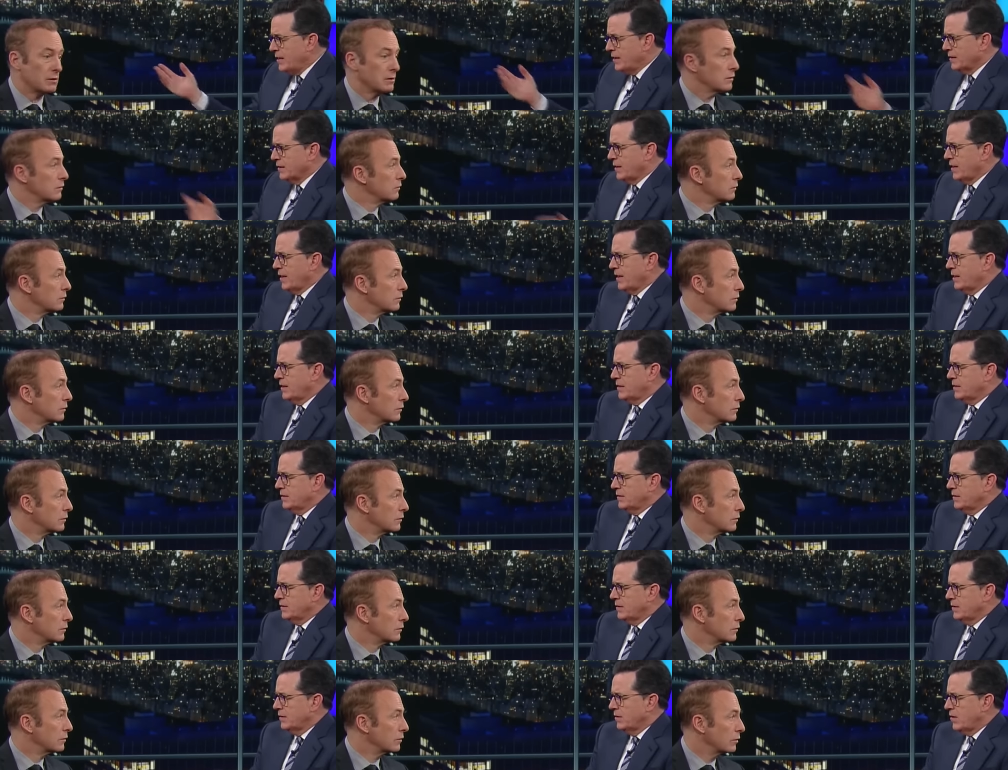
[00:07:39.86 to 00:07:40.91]
Speaker 1: and, like,
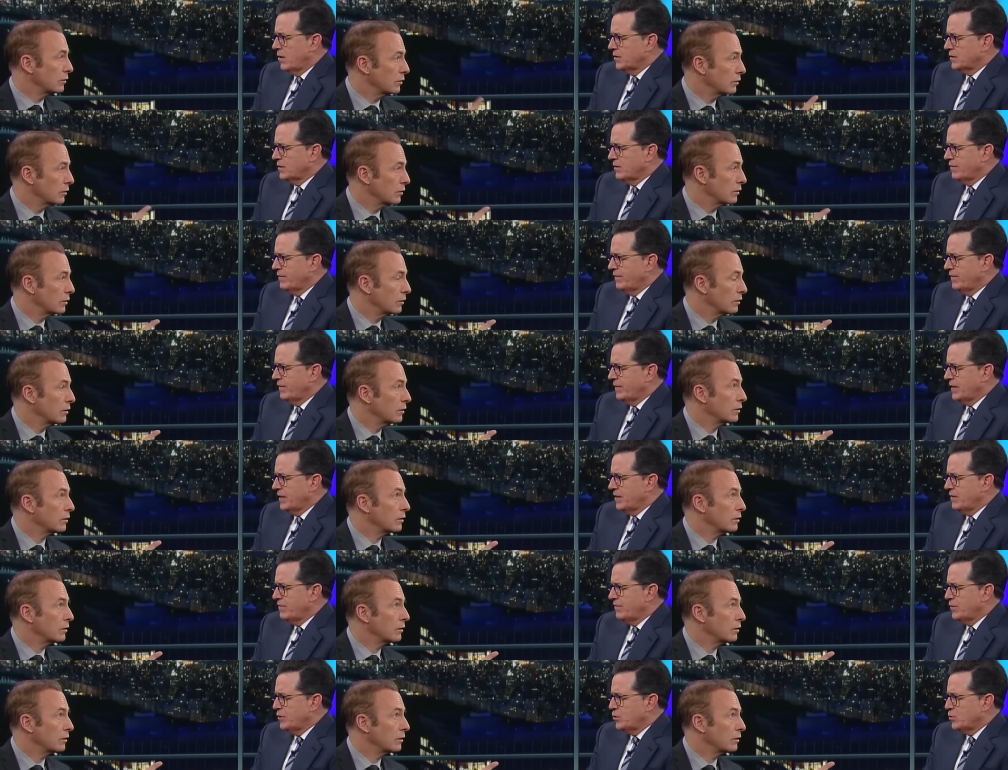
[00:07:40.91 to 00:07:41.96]
loss of
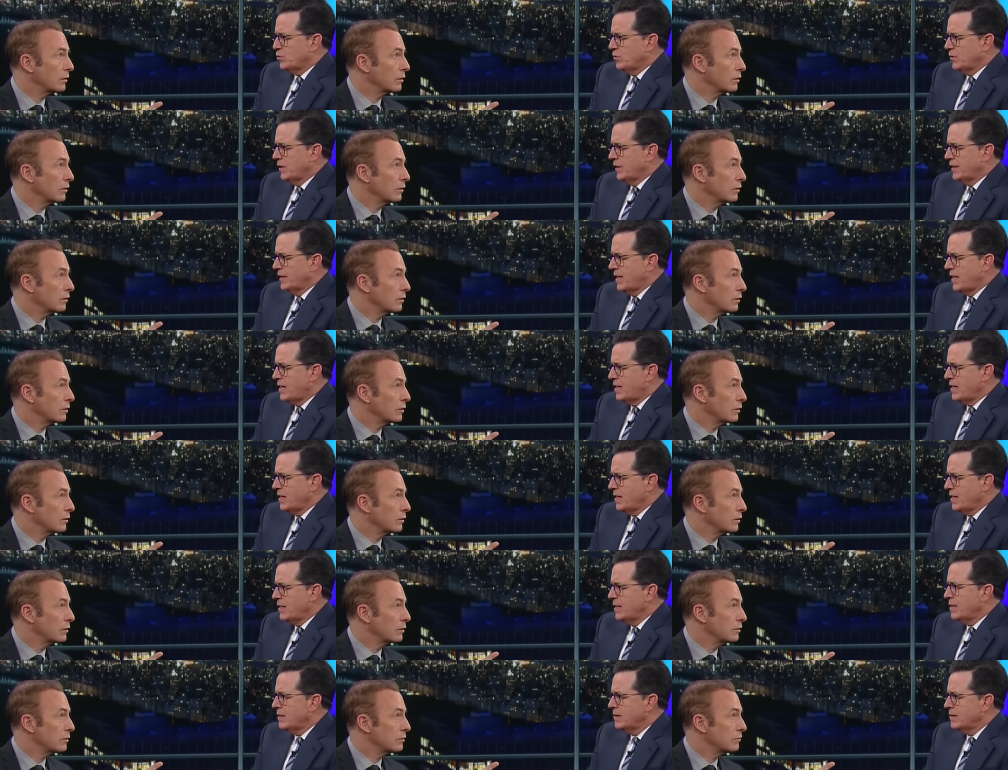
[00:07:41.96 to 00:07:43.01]
individual
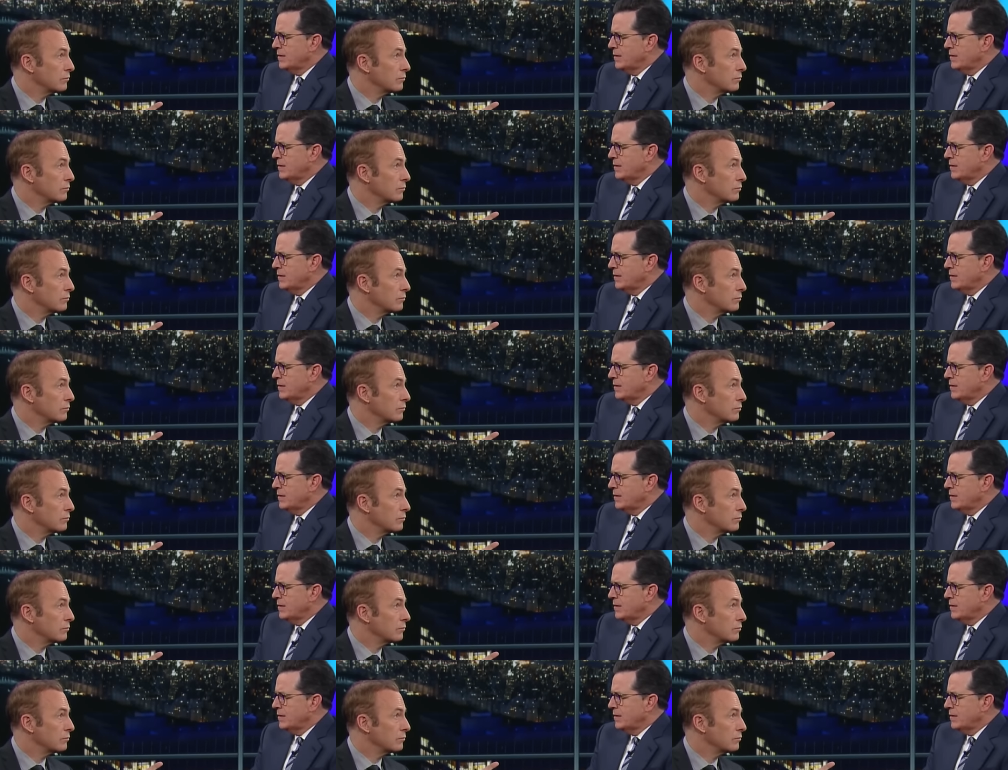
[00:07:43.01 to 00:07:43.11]
identity or